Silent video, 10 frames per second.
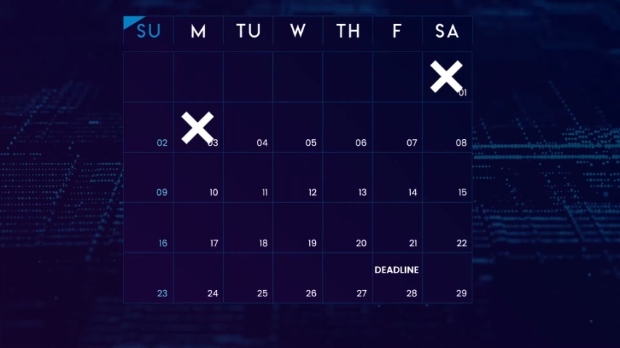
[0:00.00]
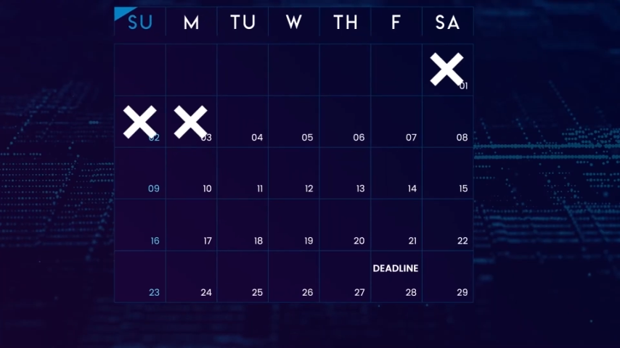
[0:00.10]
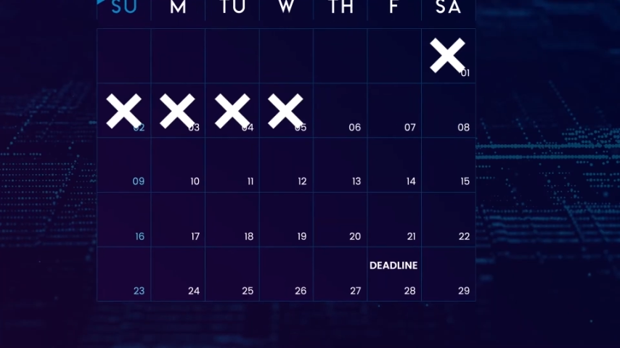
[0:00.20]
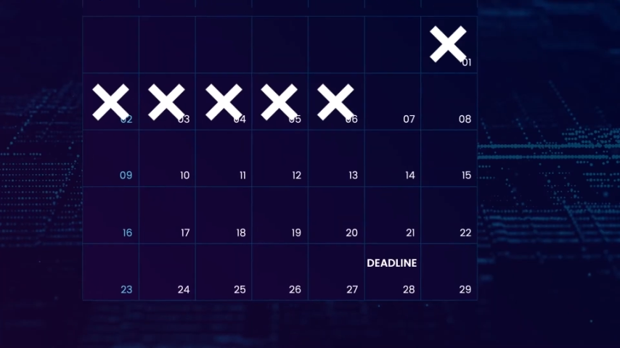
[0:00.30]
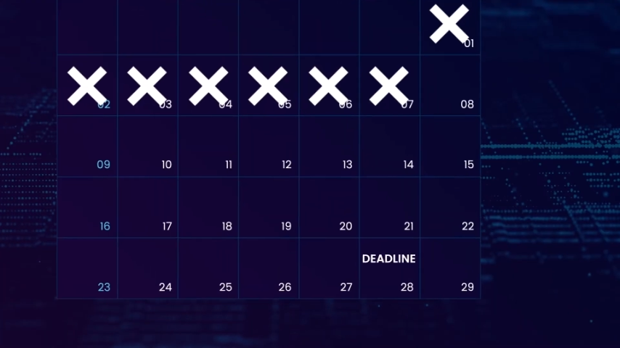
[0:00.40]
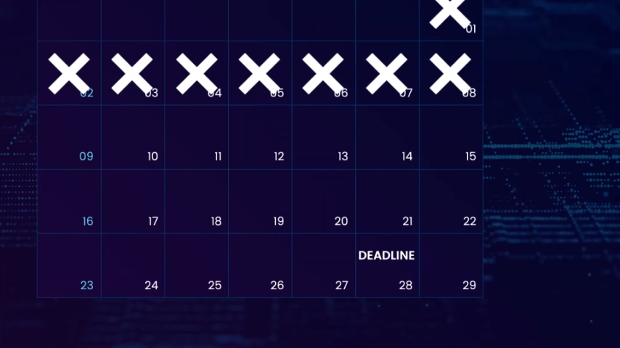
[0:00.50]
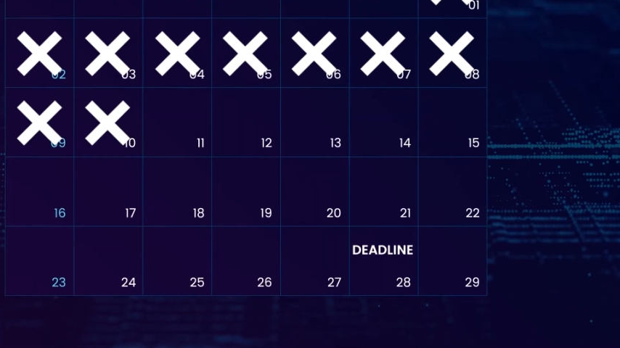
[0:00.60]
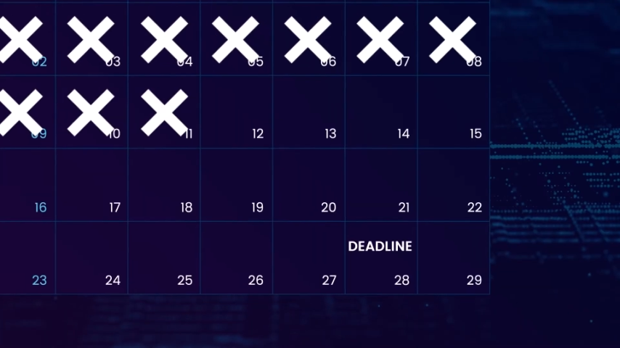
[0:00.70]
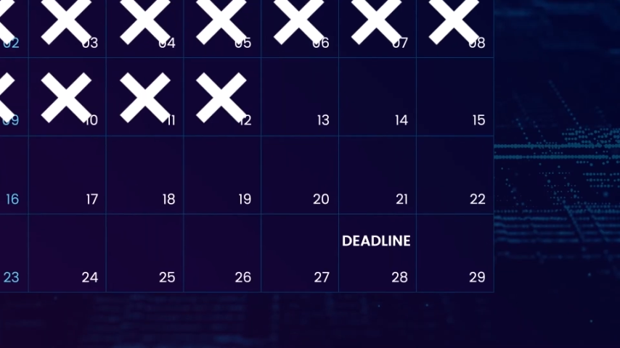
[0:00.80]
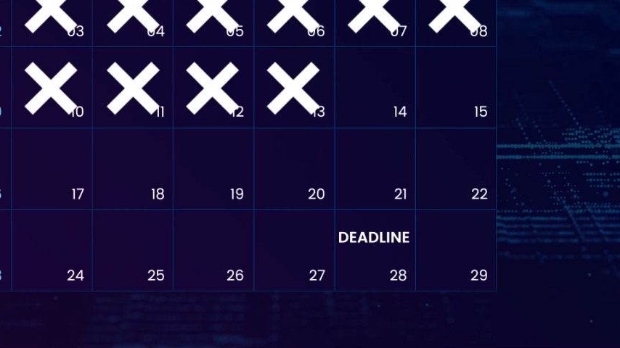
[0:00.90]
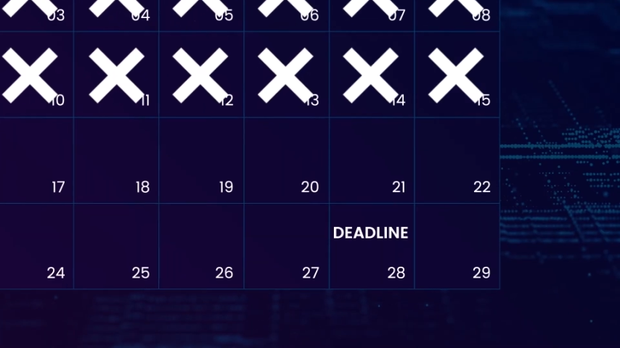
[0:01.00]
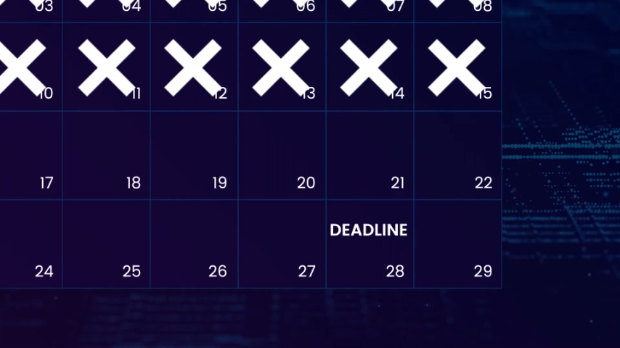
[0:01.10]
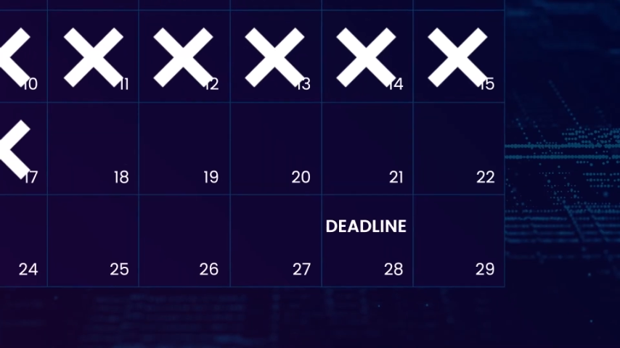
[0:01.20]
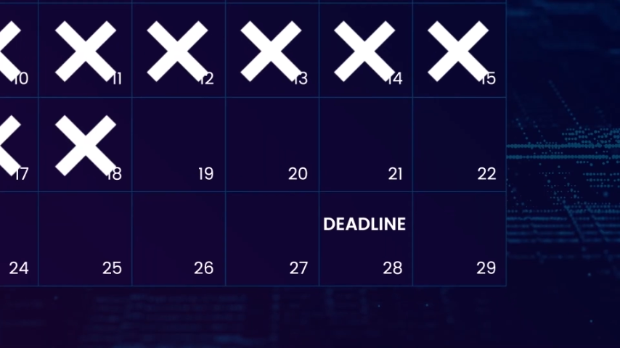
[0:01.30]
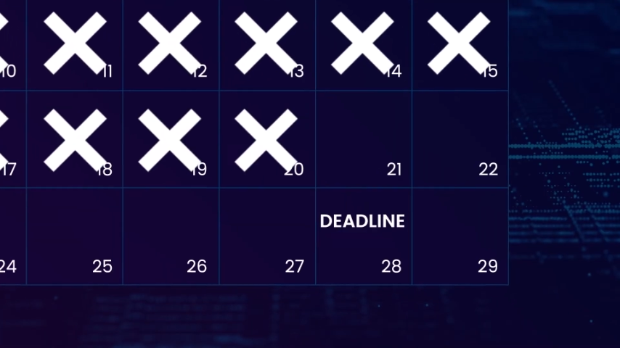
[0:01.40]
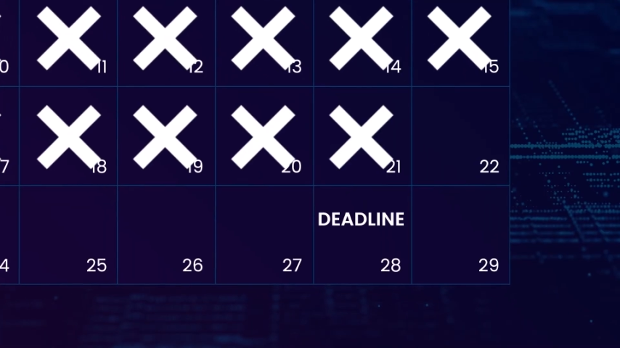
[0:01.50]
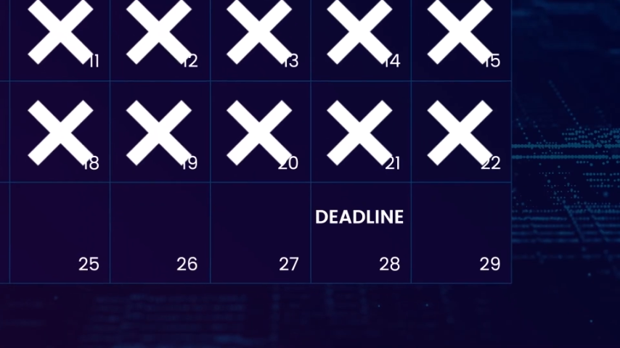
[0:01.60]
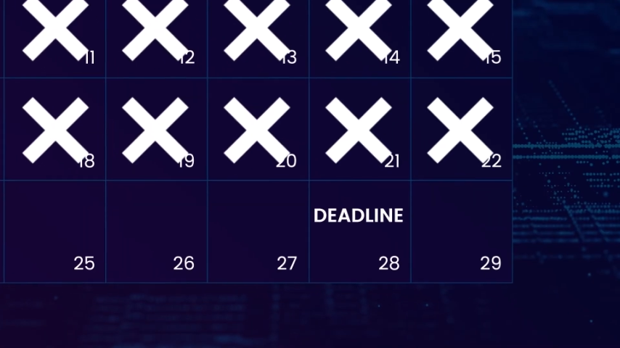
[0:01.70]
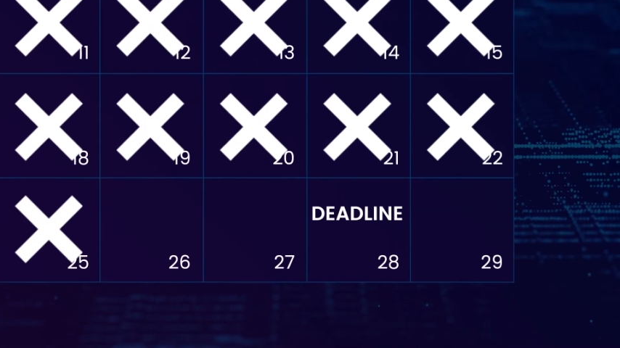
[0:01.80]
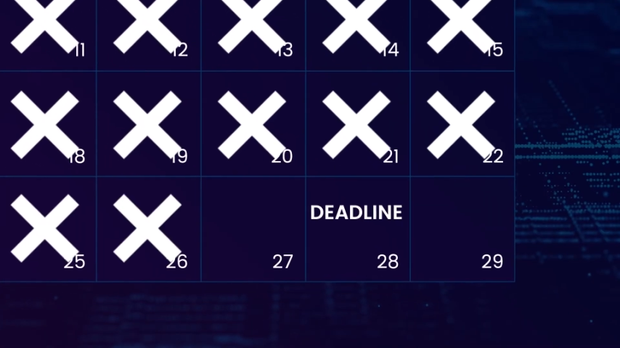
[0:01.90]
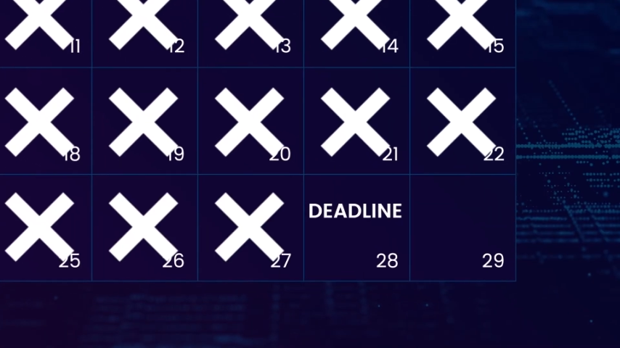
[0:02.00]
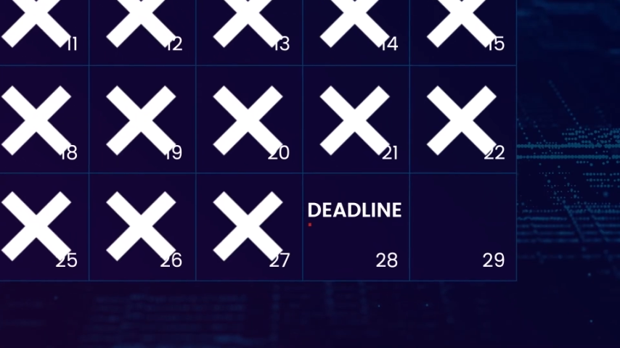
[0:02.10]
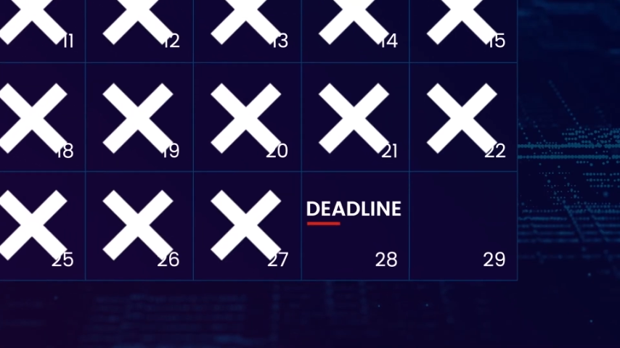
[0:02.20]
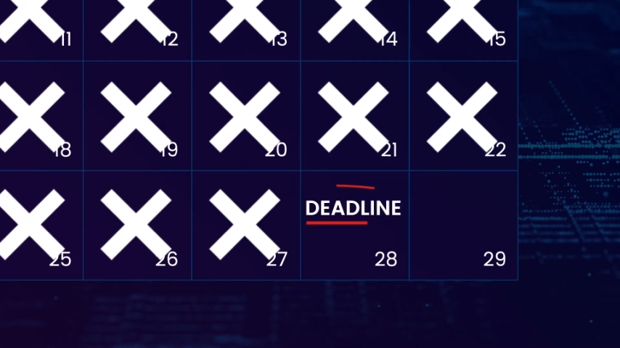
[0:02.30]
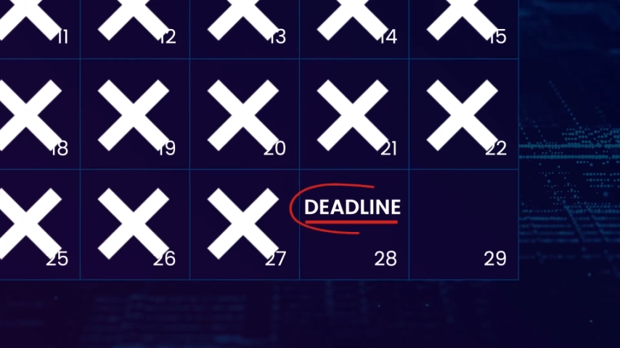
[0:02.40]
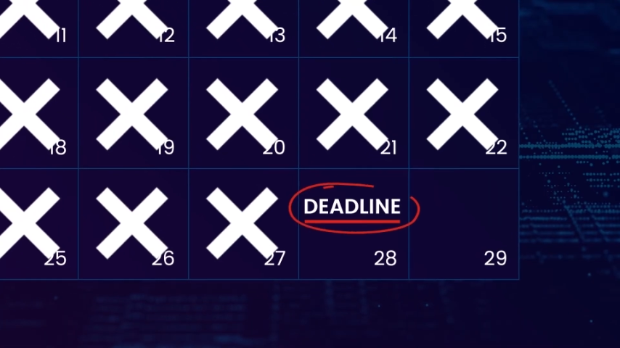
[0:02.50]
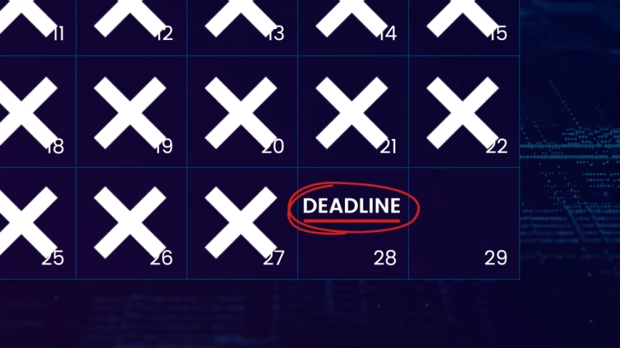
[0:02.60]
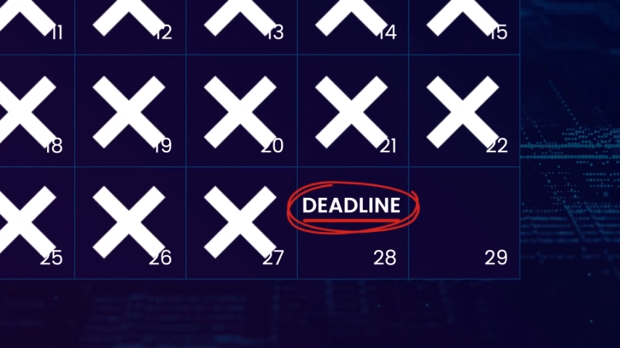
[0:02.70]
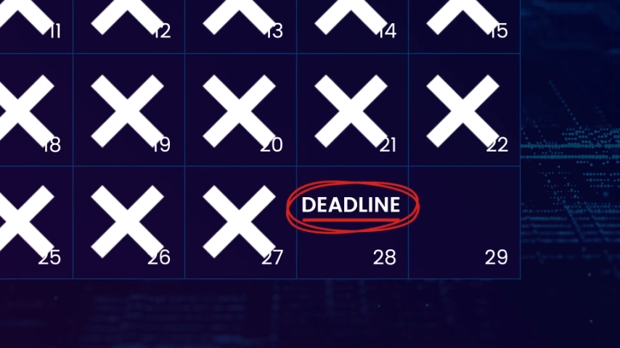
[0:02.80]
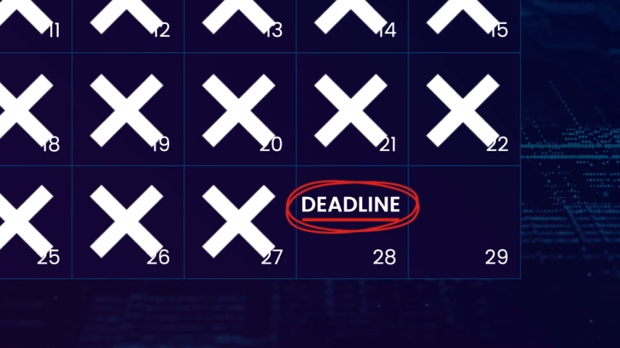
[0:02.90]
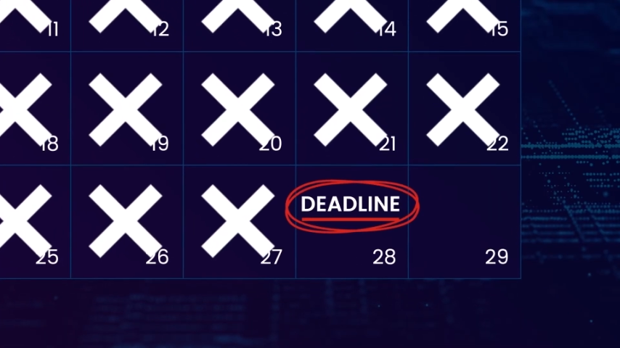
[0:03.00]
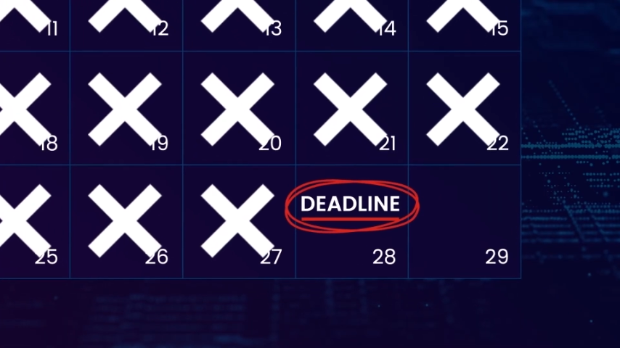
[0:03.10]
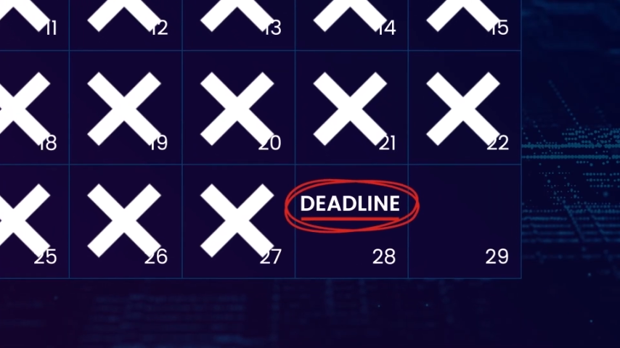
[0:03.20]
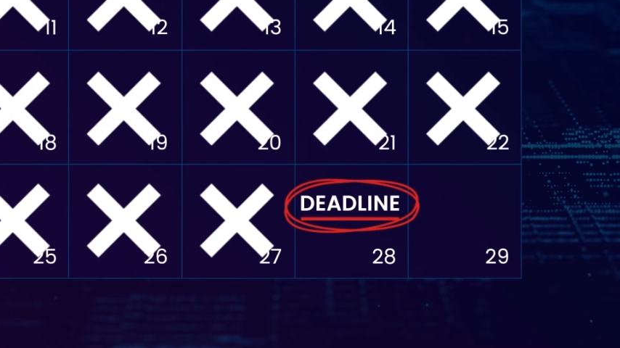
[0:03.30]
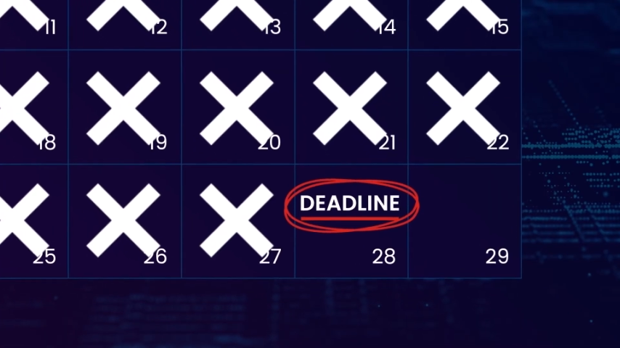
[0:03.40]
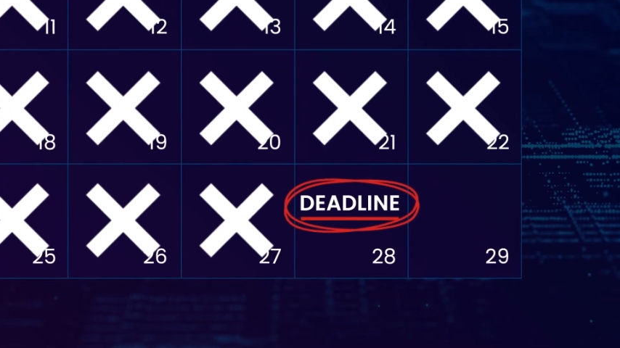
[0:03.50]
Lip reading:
[unreadable: no face in view]